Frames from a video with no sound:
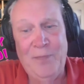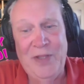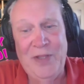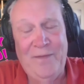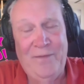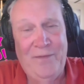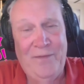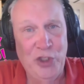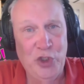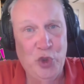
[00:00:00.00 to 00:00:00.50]

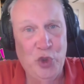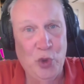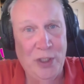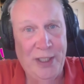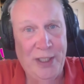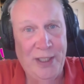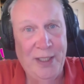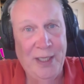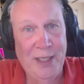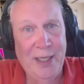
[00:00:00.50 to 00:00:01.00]

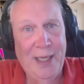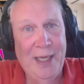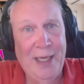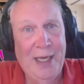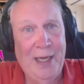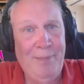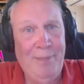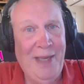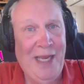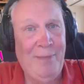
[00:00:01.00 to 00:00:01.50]
eventually
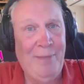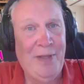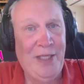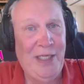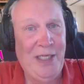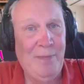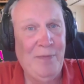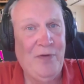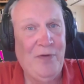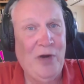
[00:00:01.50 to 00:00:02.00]
a man by the
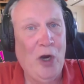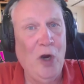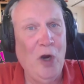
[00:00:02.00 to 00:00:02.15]
name of